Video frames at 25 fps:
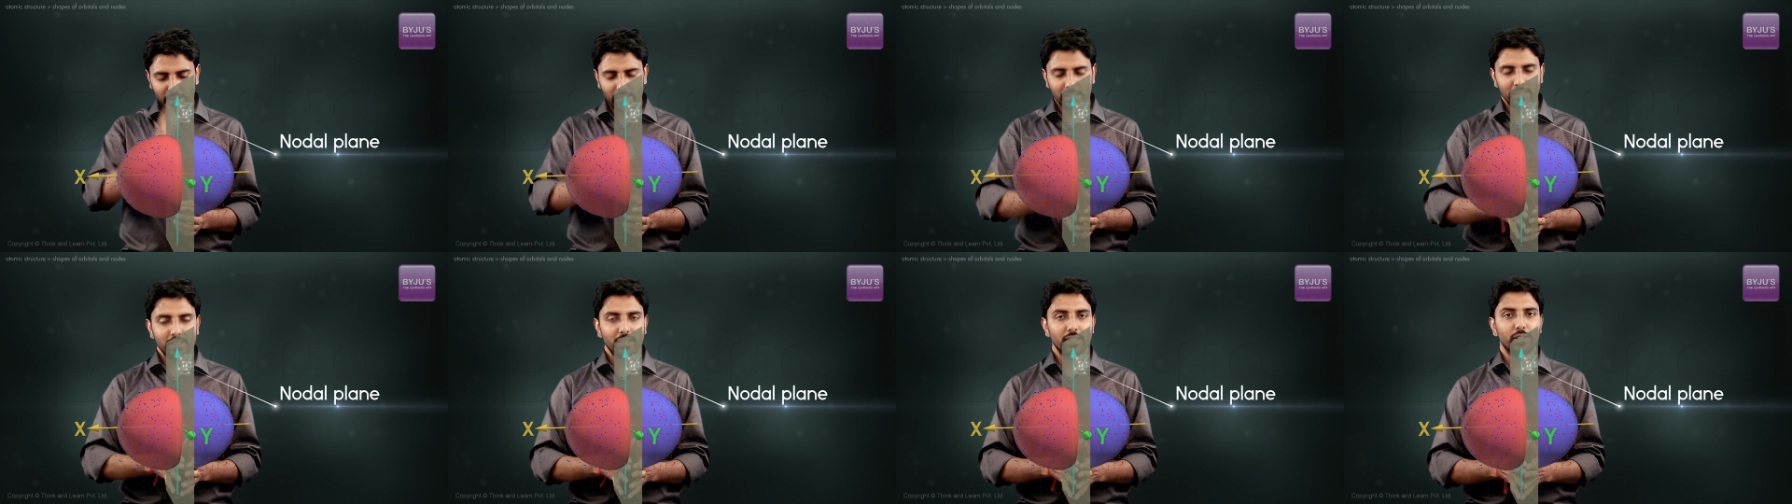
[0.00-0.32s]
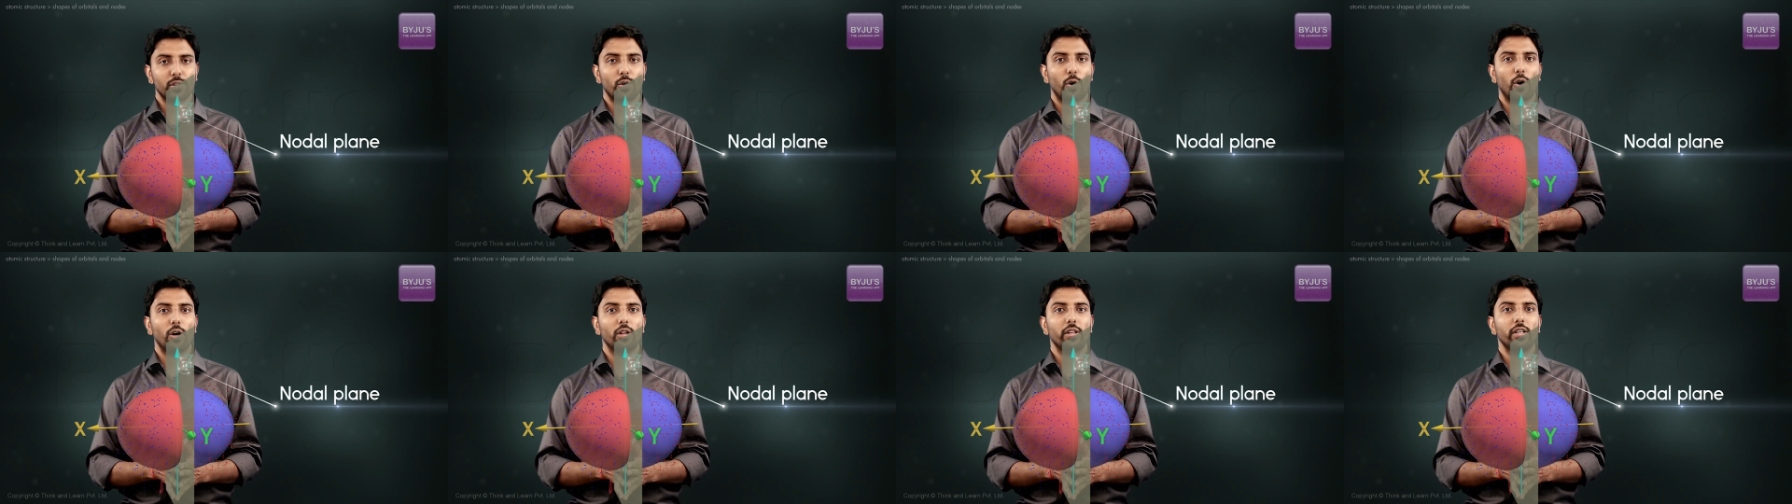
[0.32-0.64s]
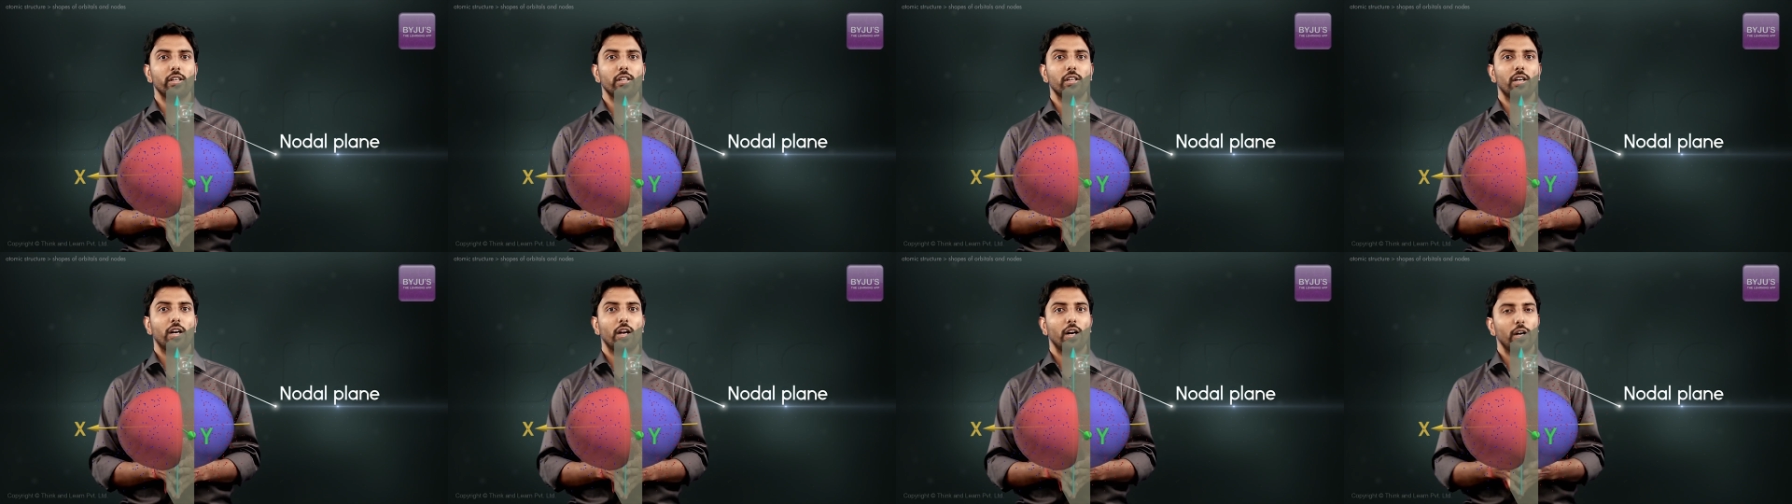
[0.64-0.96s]
this is called
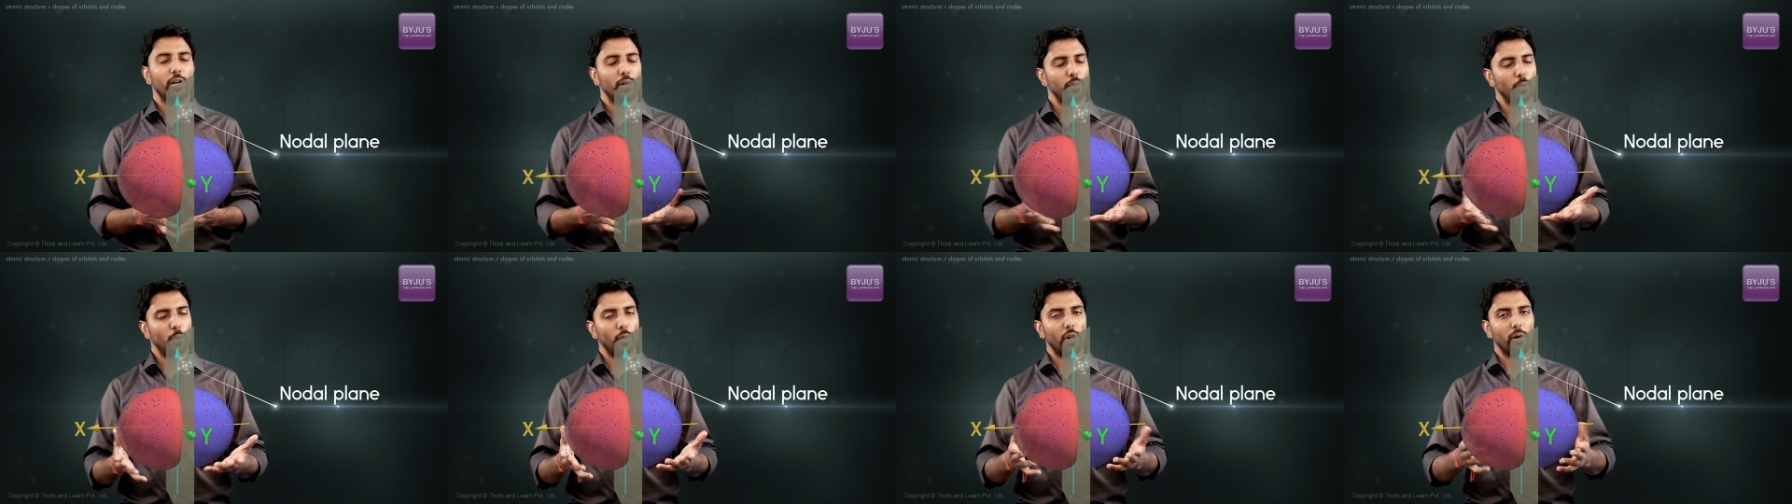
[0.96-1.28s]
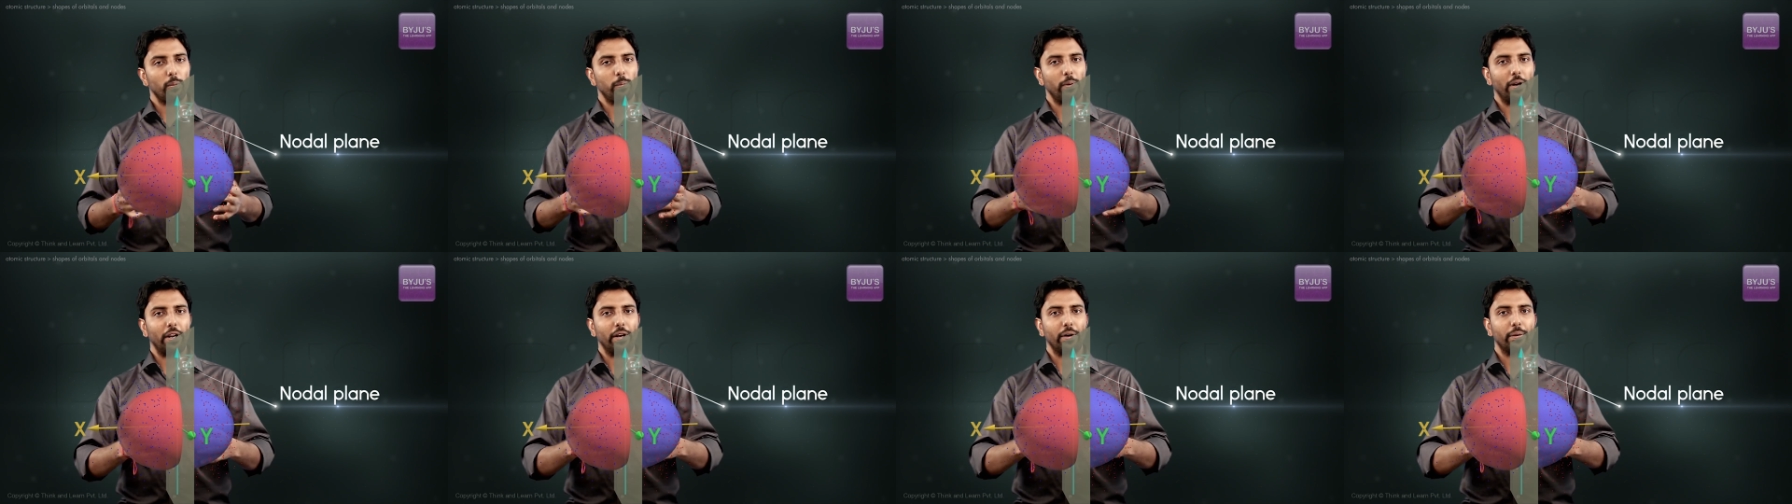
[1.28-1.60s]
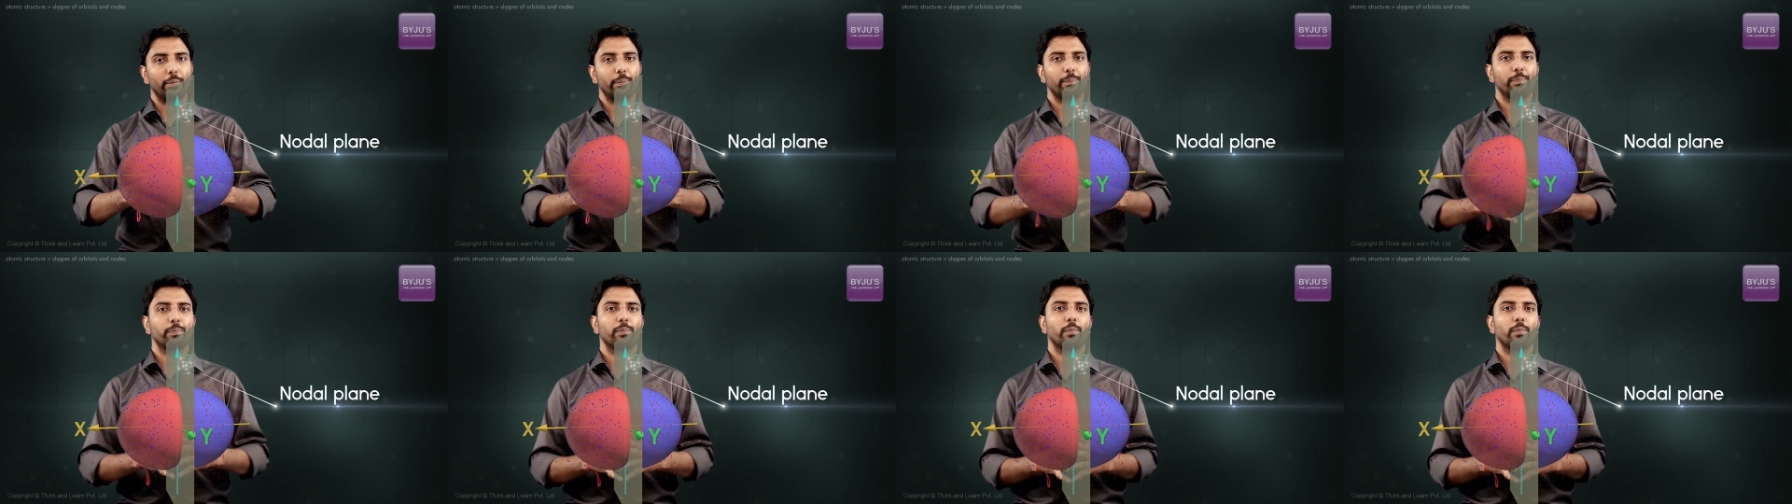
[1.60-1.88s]
the nodal plane.